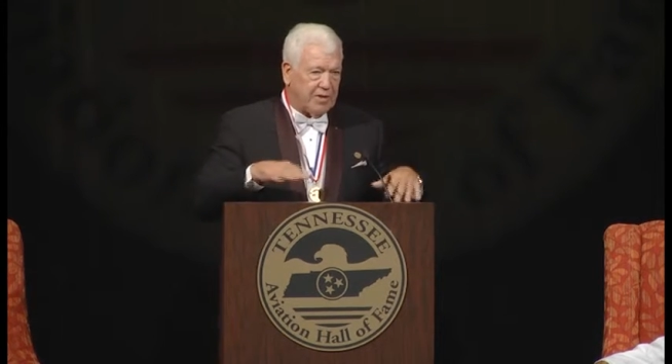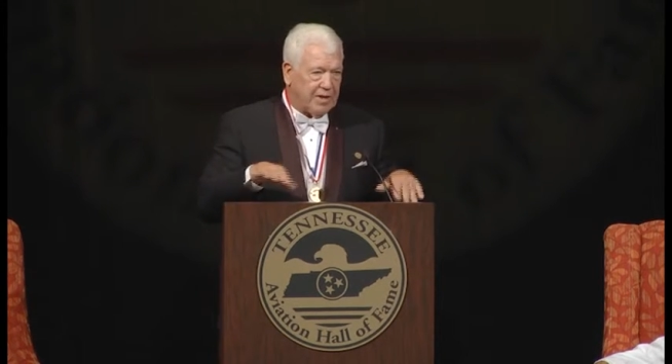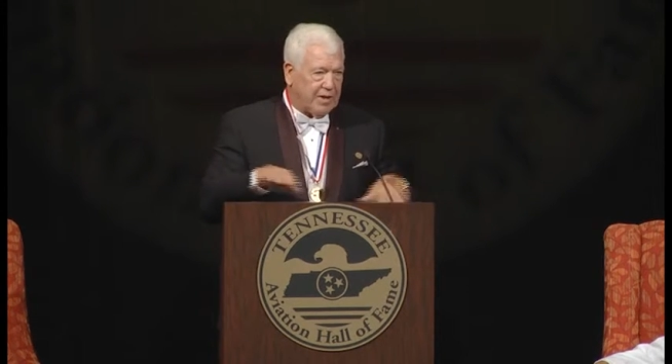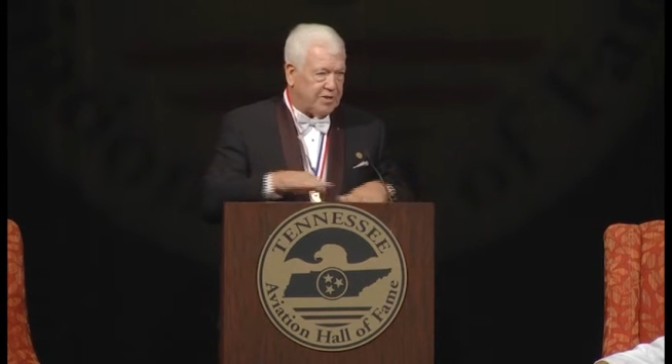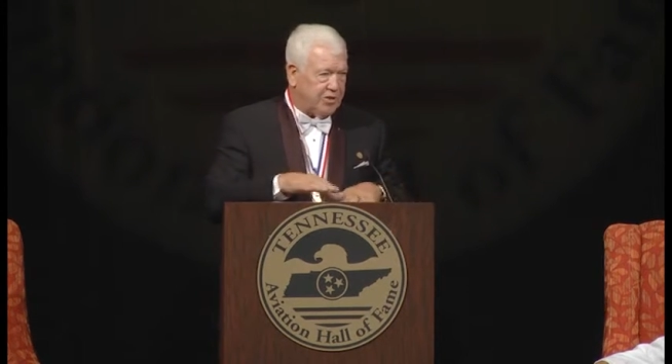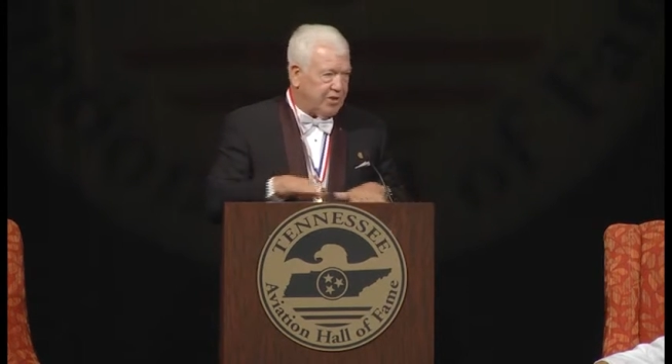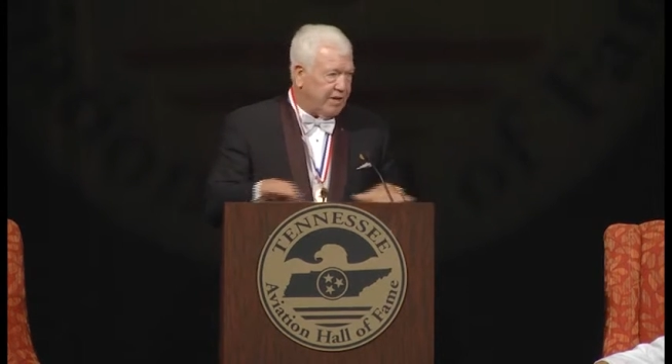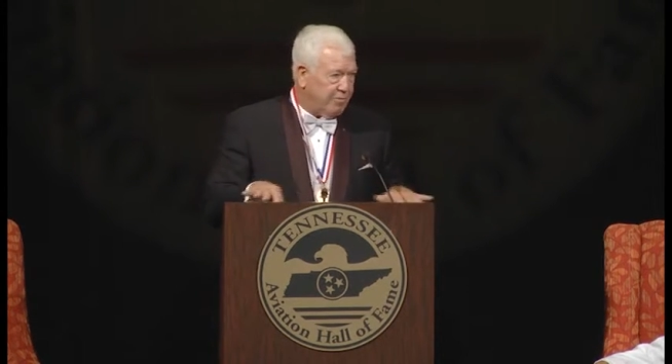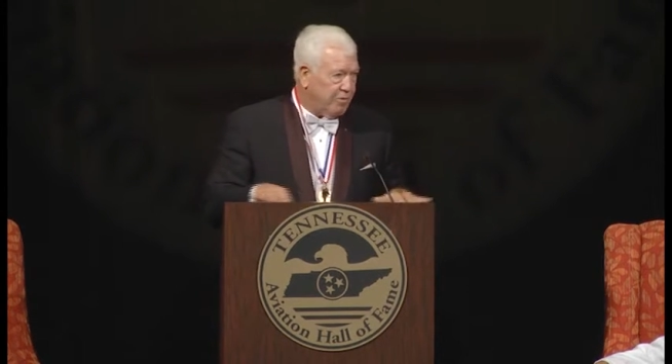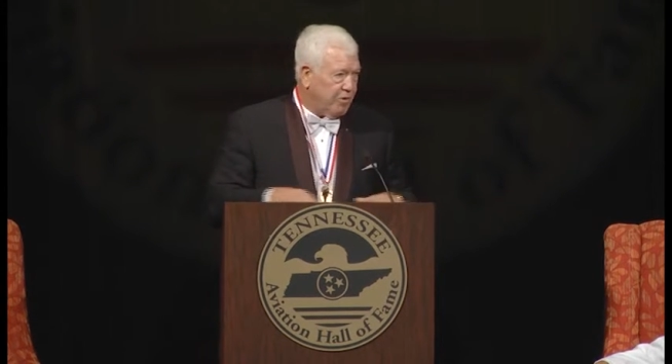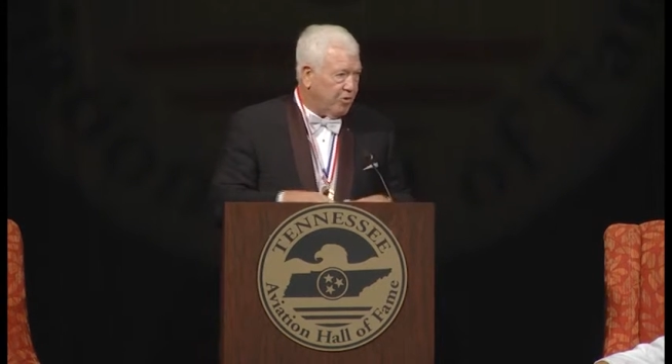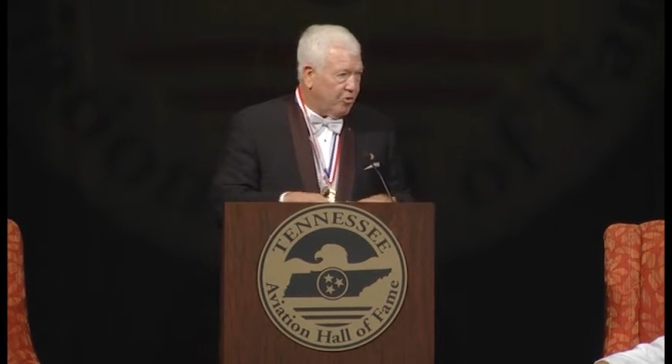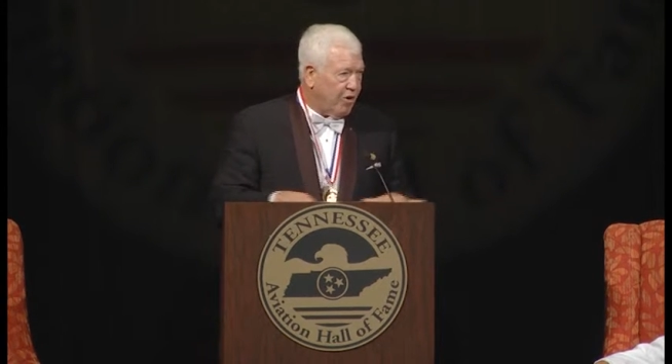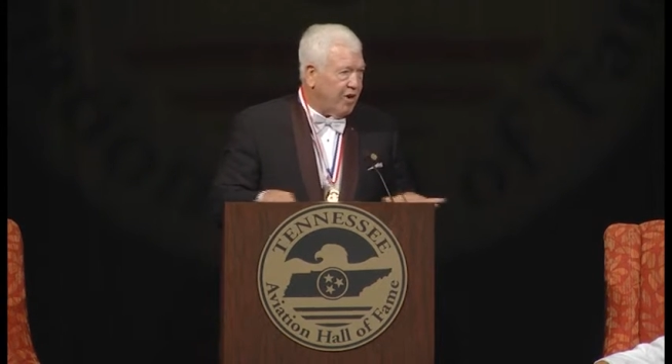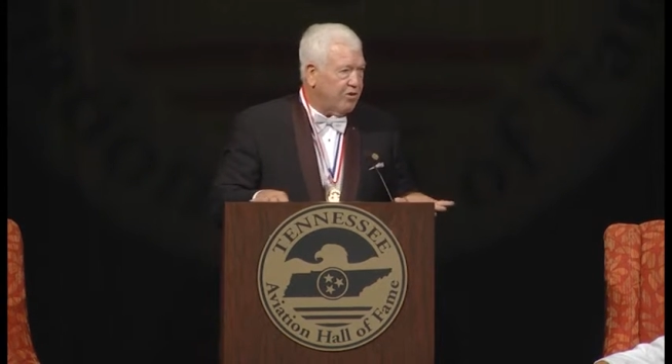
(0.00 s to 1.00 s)
I guess you
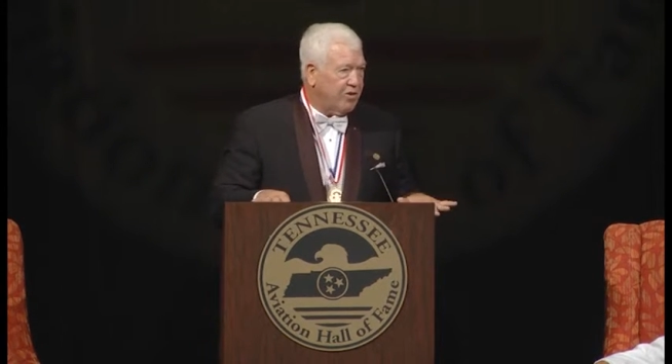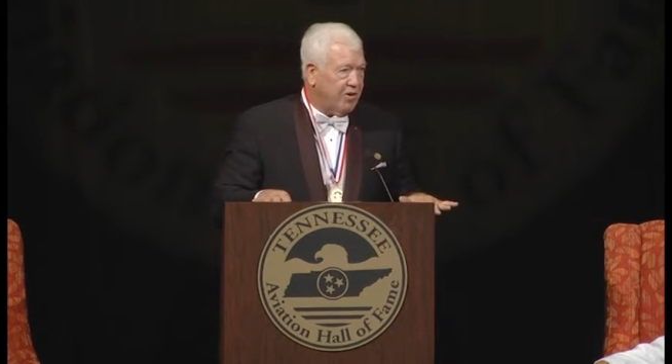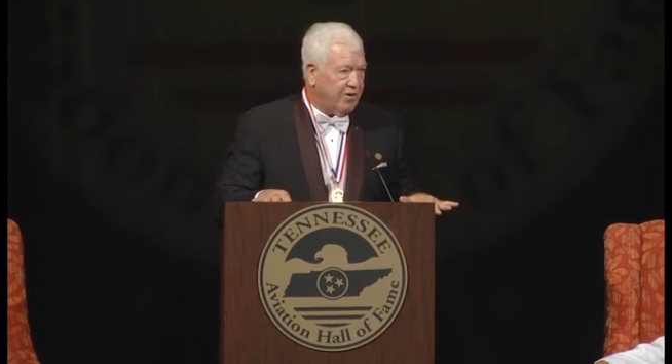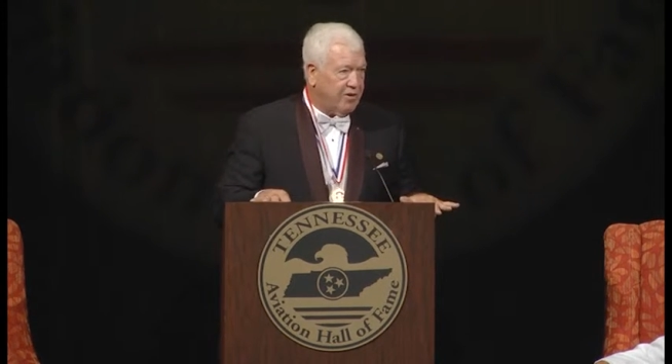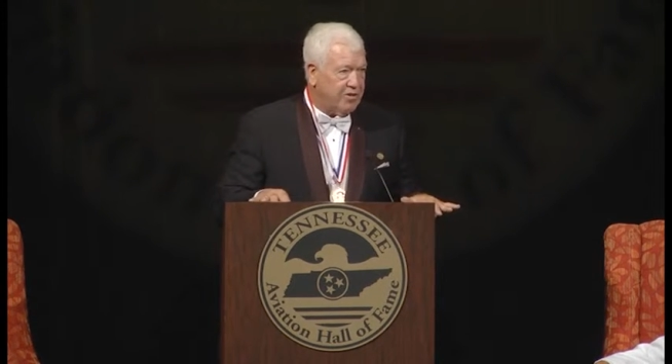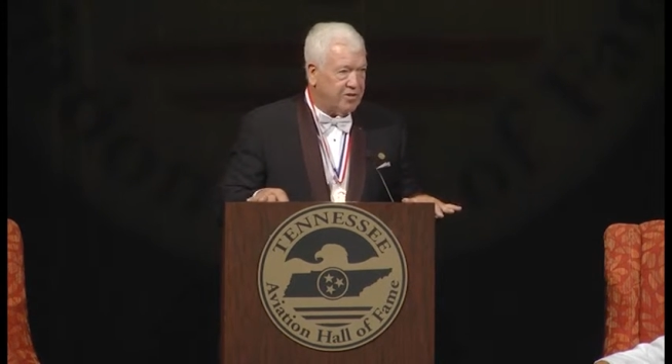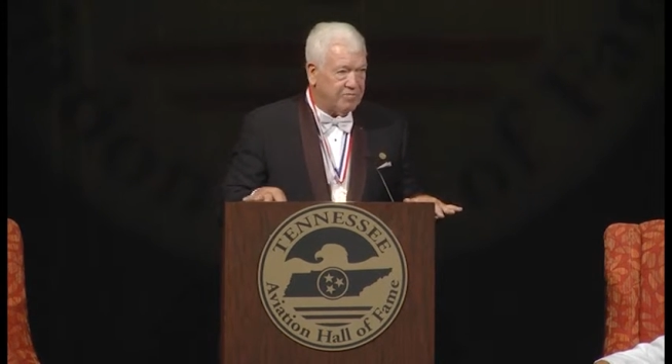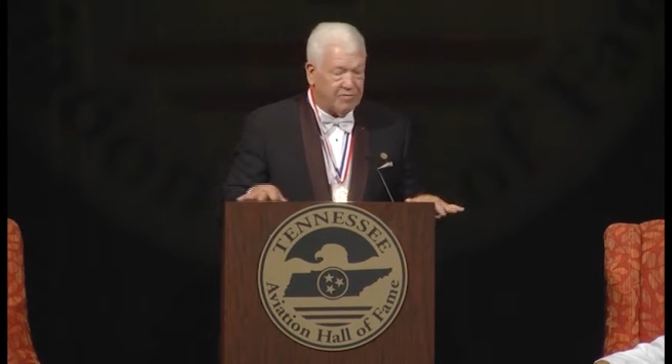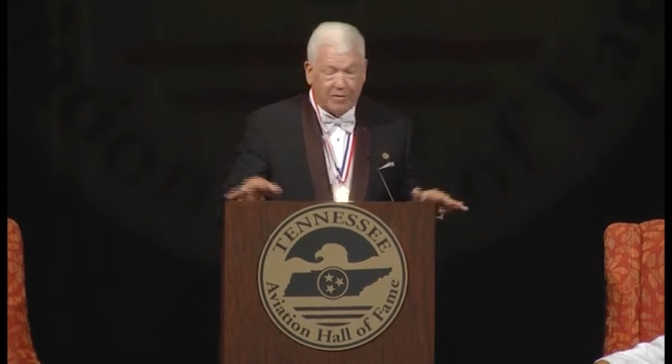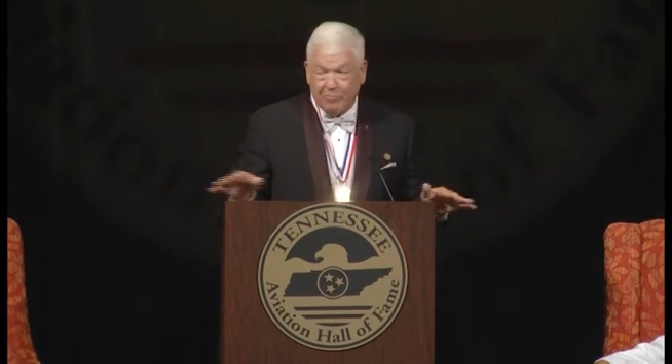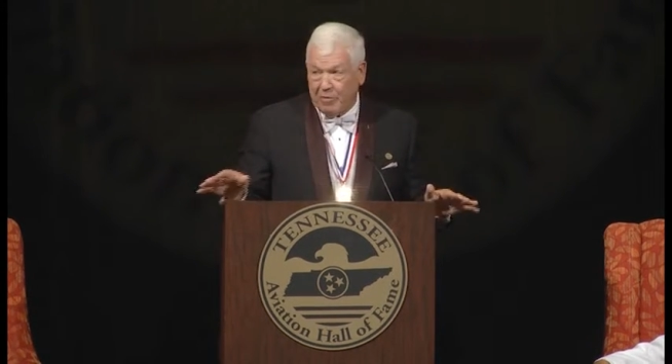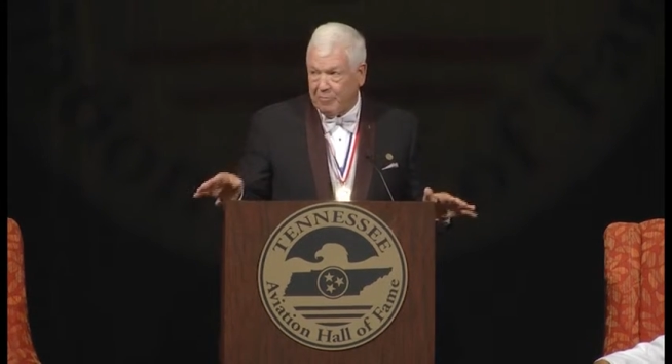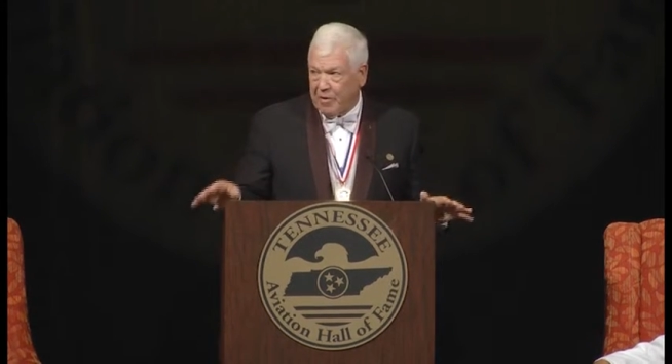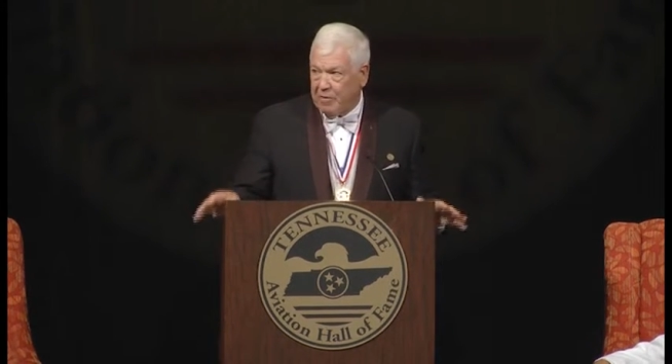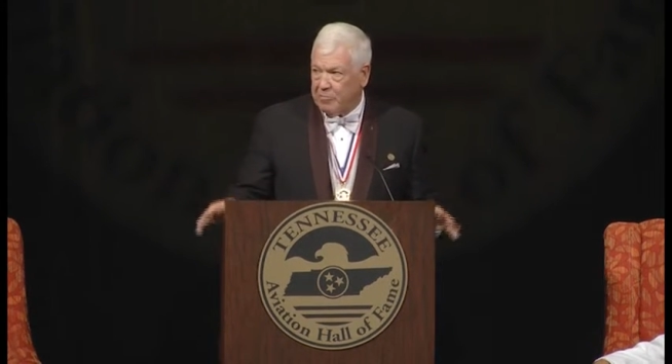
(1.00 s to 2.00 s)
have ground clearance, if
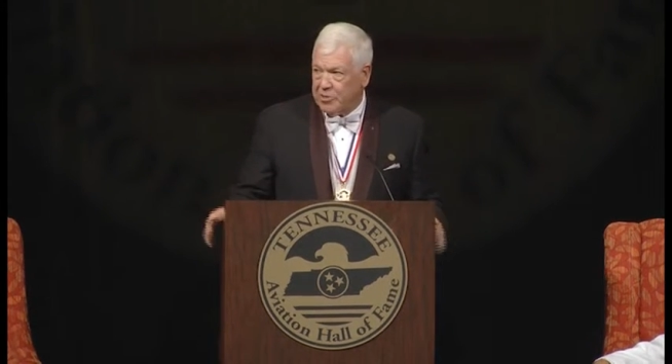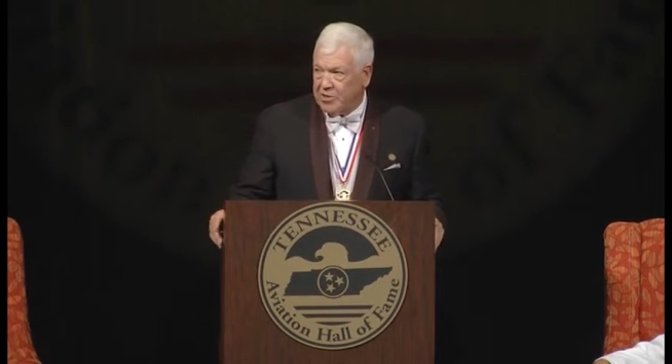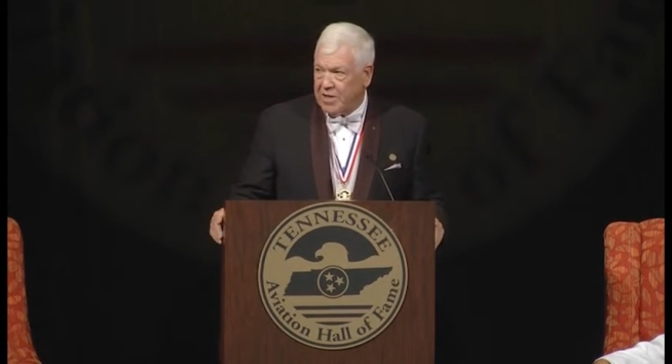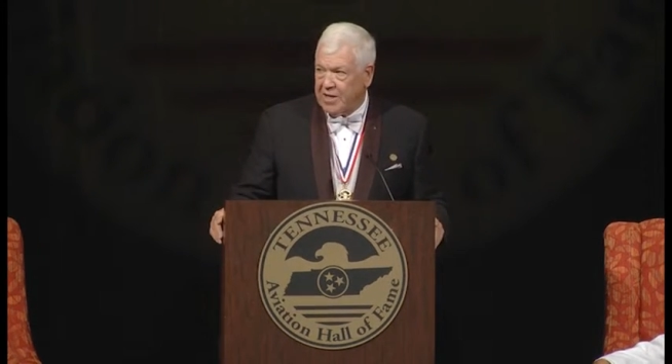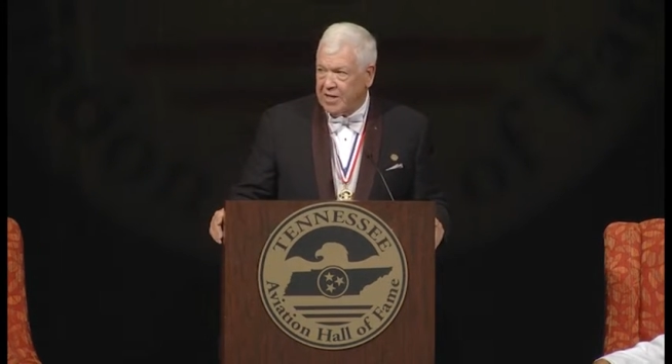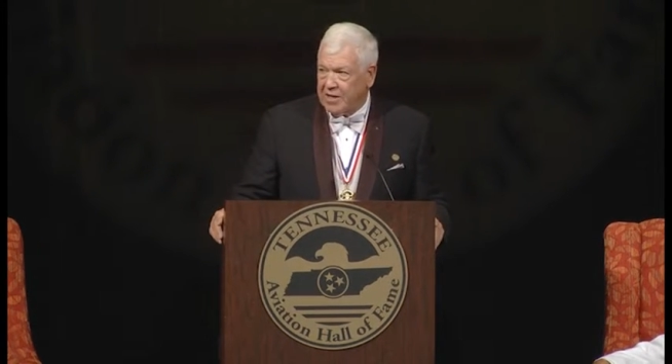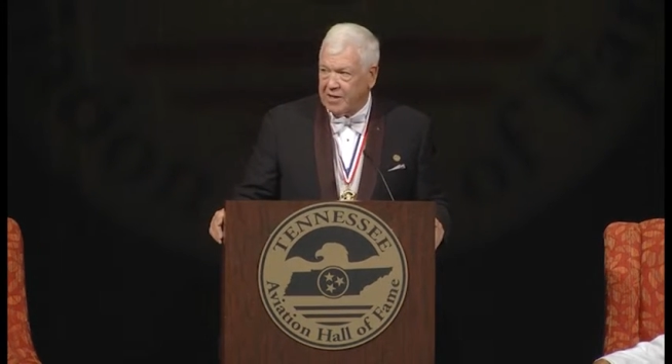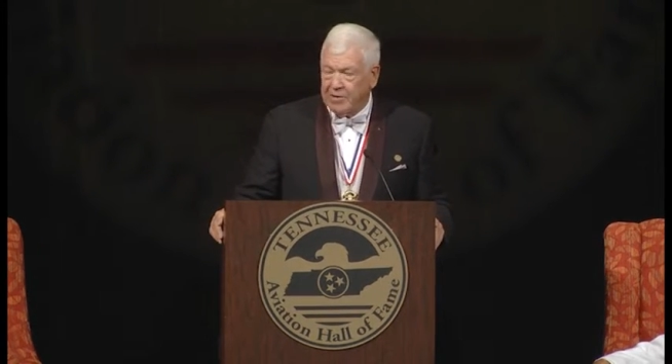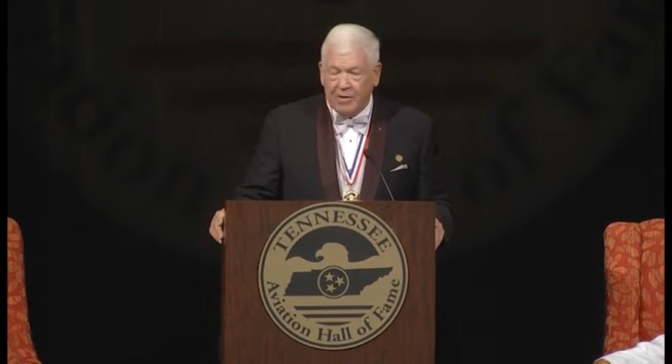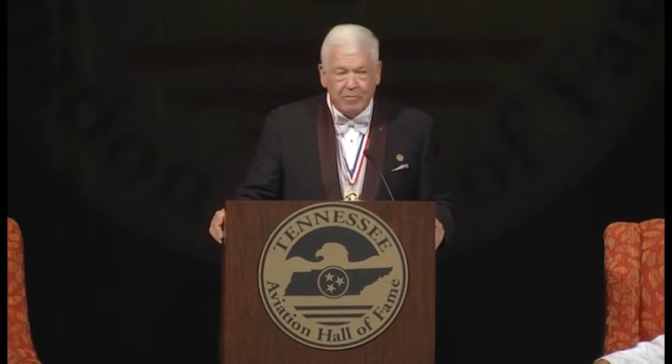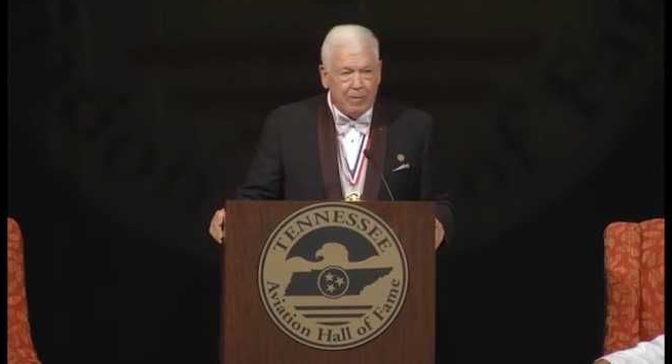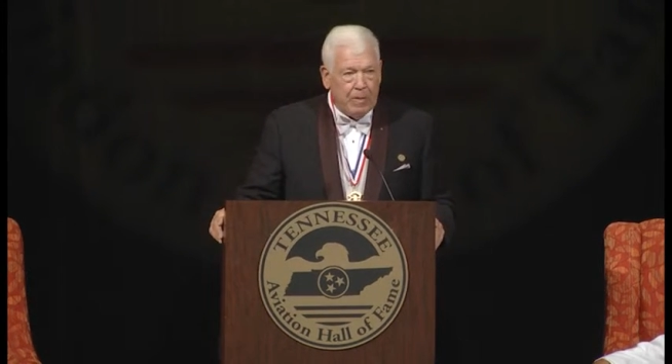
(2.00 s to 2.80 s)
I'm not mistaken.